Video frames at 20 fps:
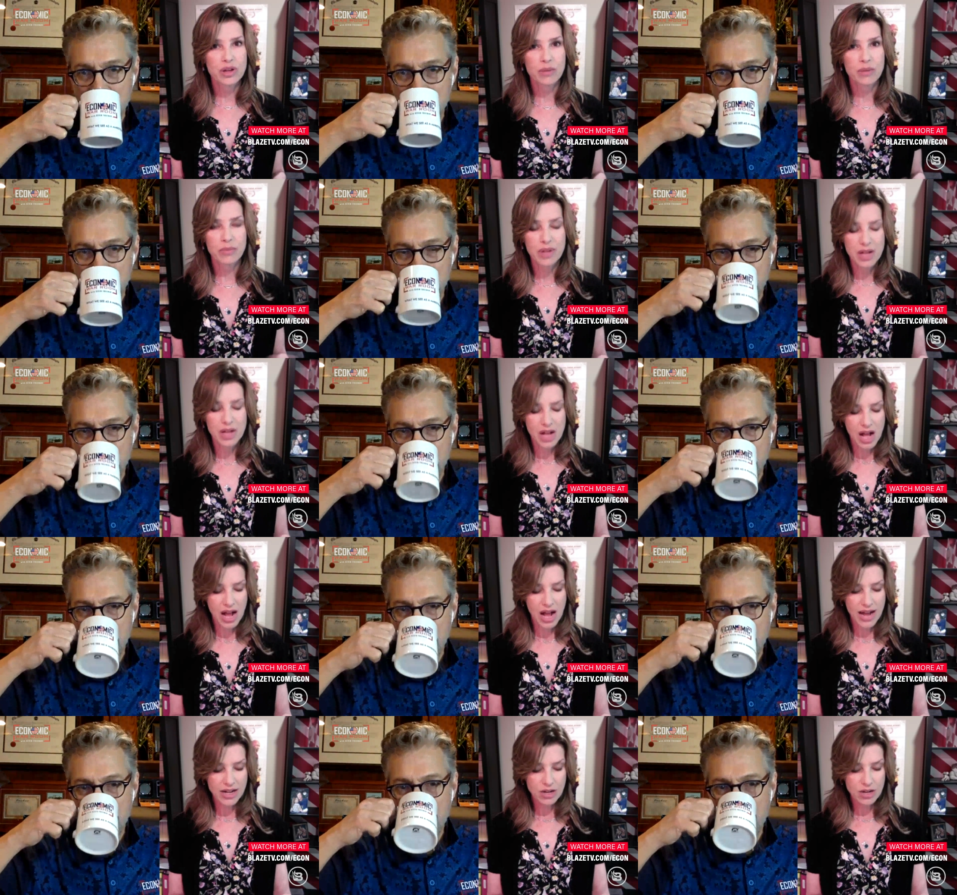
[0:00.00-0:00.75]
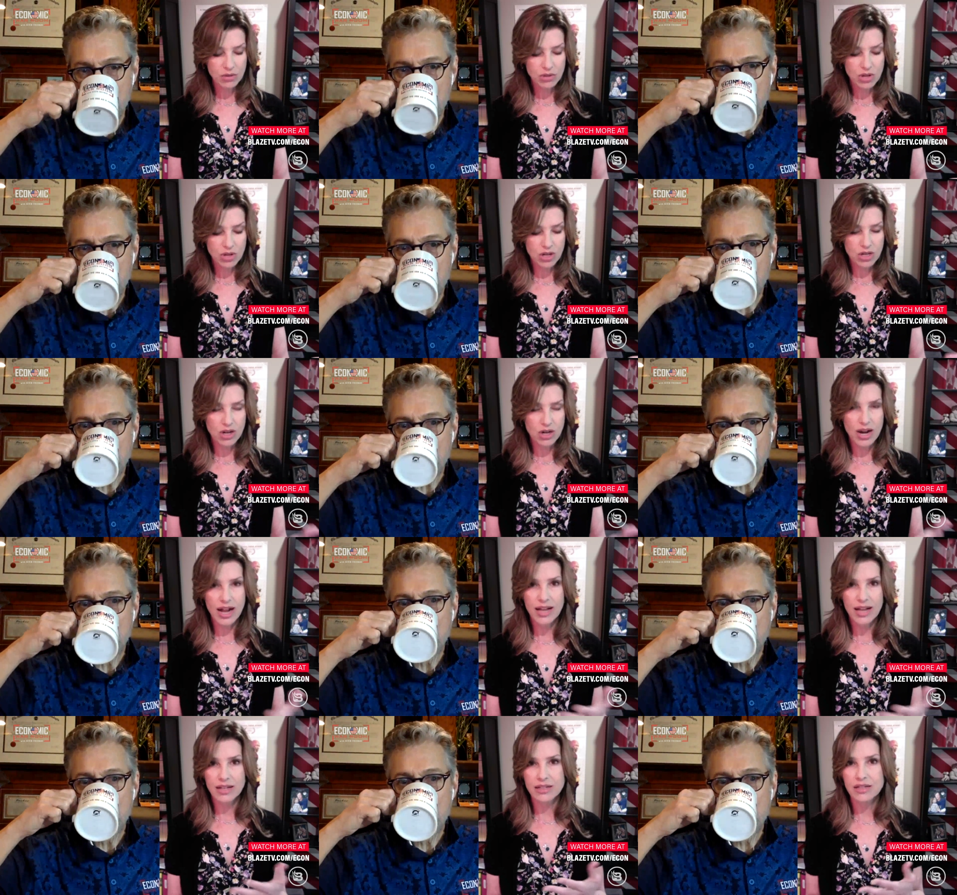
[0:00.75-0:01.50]
Speaker 1: them, I no longer
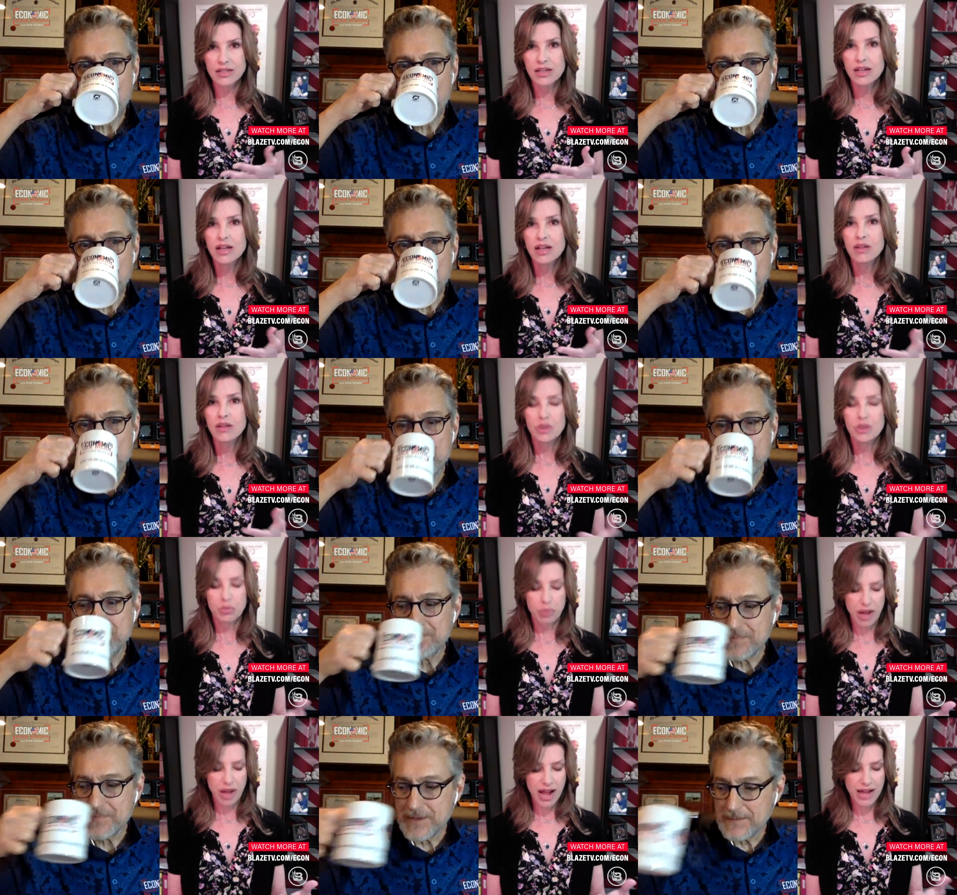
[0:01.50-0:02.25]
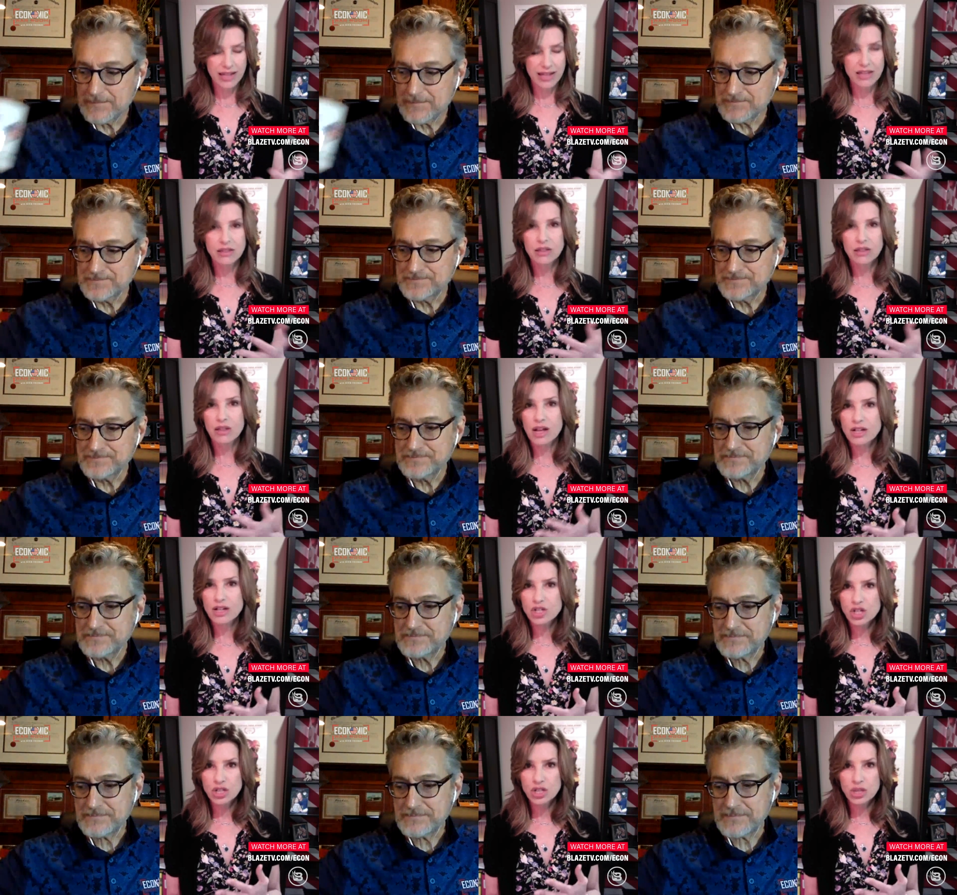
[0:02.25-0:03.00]
had the packing the
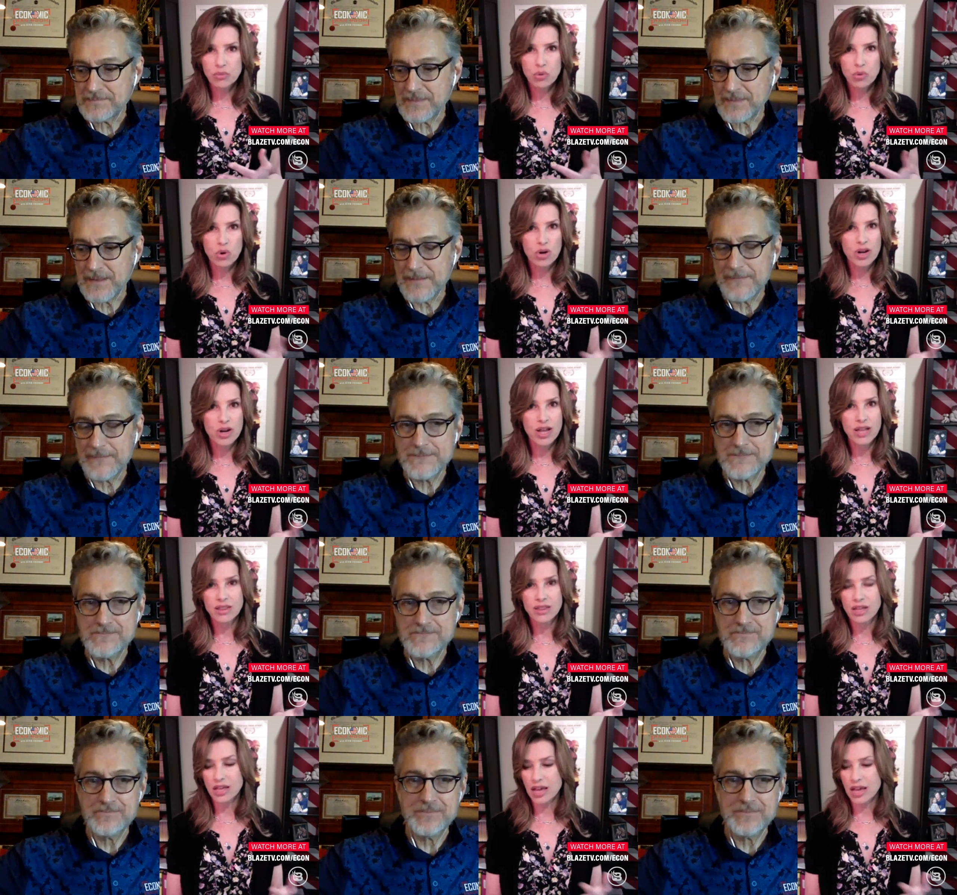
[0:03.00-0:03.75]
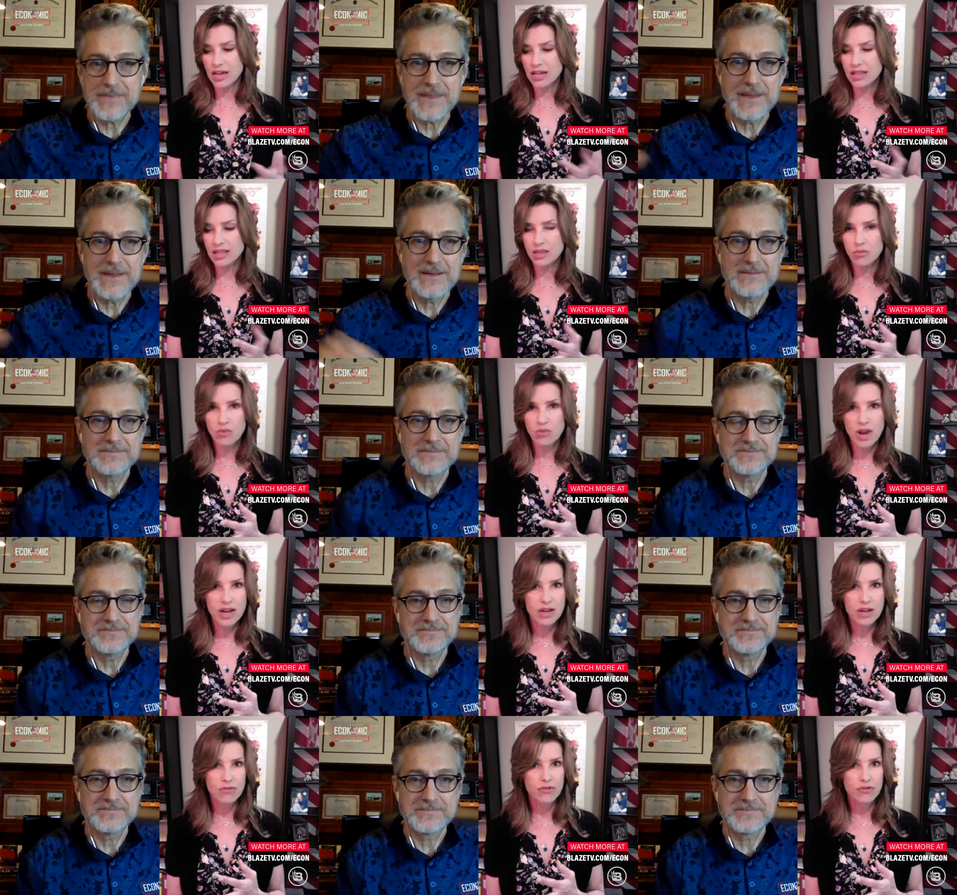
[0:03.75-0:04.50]
lunch in the morning, the getting them
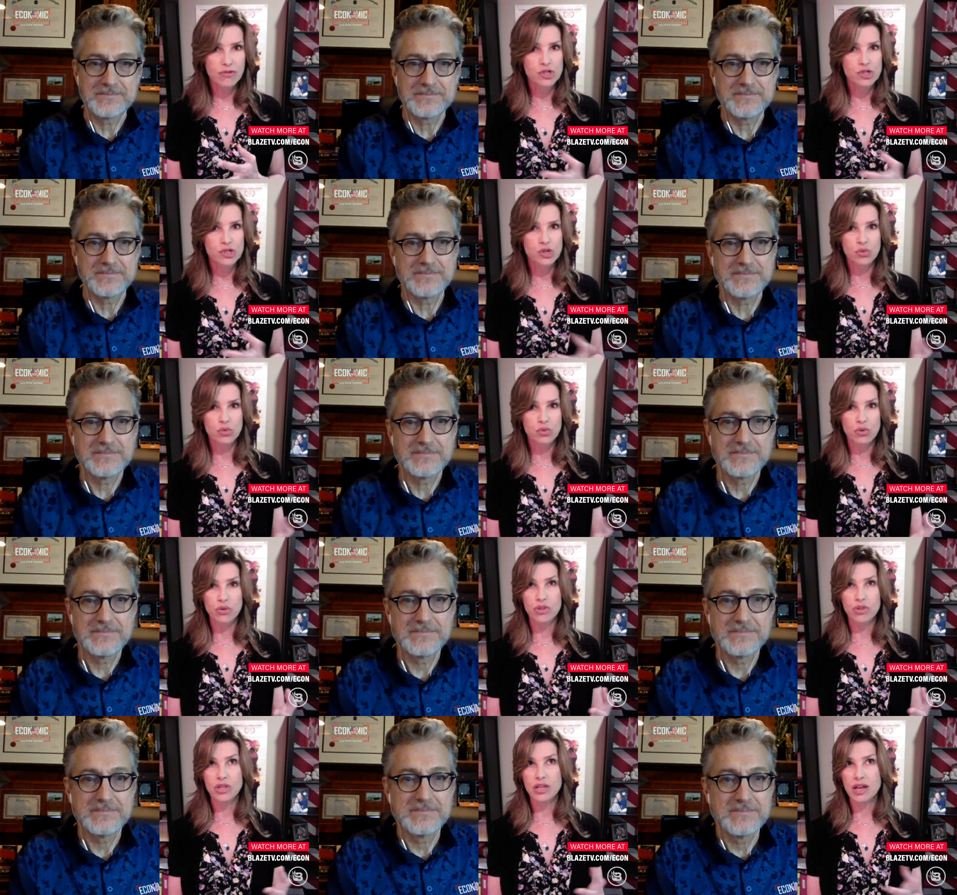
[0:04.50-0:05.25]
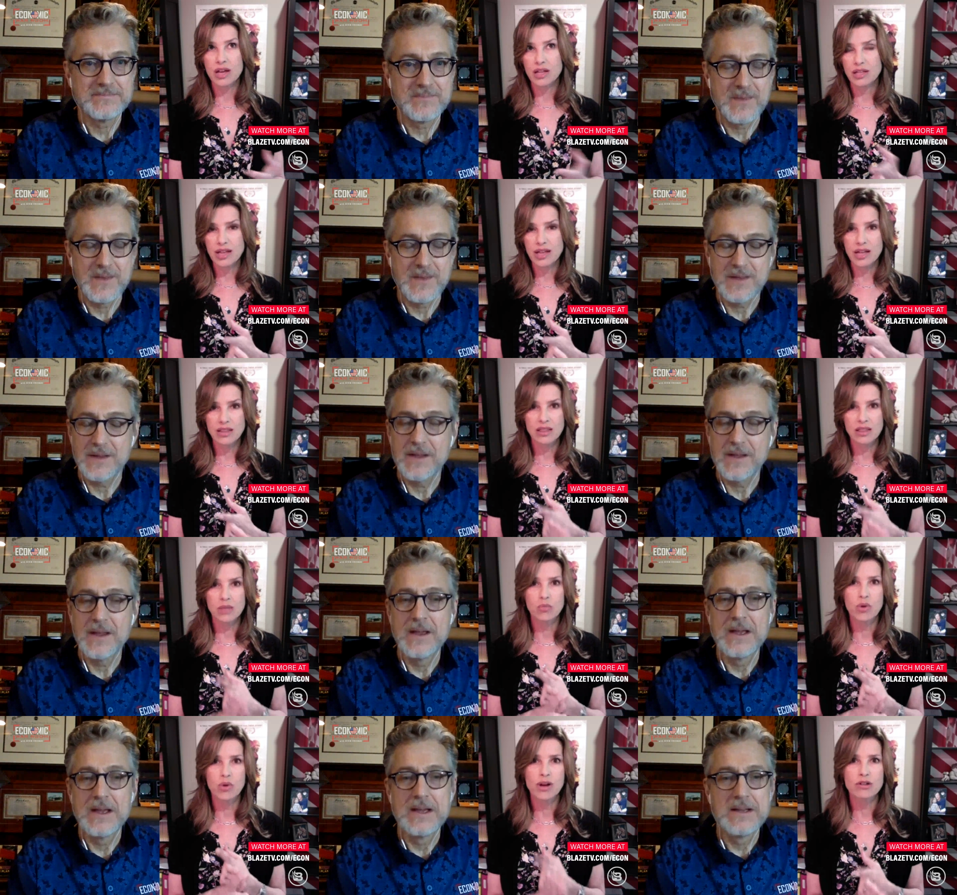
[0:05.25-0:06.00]
ready for school, the yelling at
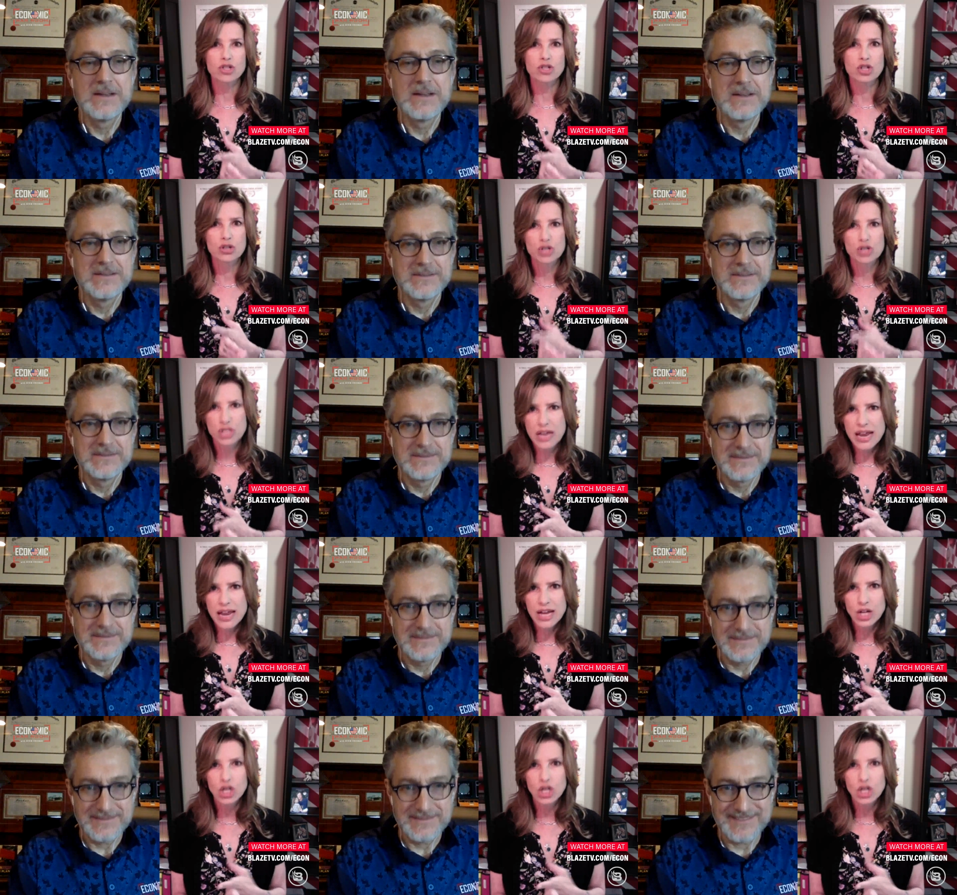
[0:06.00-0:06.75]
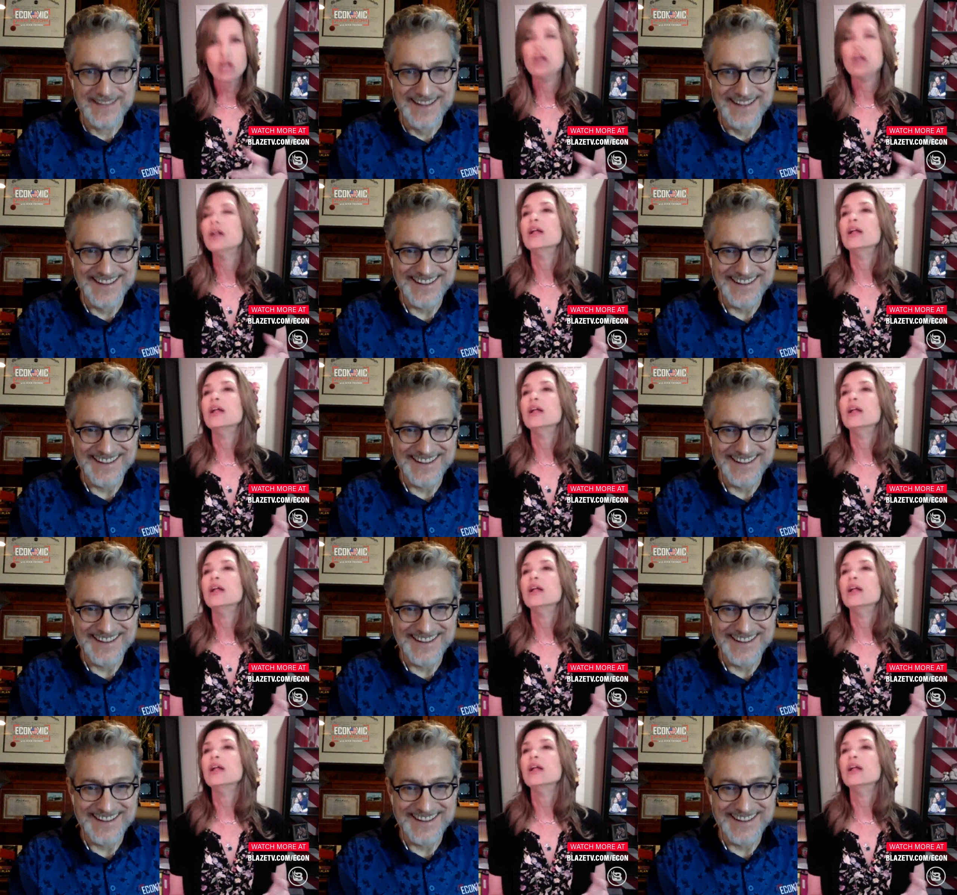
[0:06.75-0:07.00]
them, where's your sneaker?